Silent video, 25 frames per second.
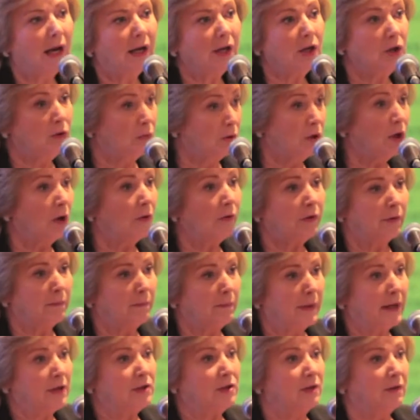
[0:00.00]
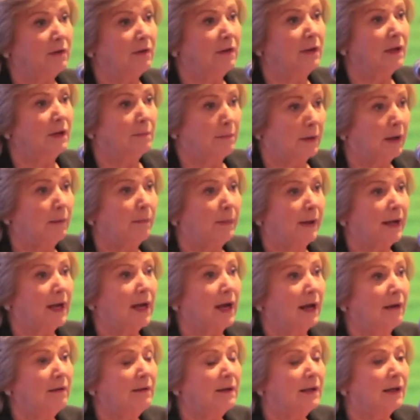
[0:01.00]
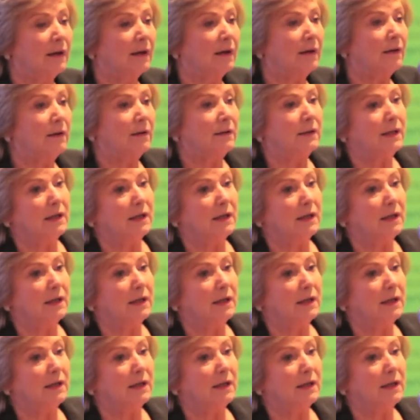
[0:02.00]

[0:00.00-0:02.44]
You know them better than the public out there.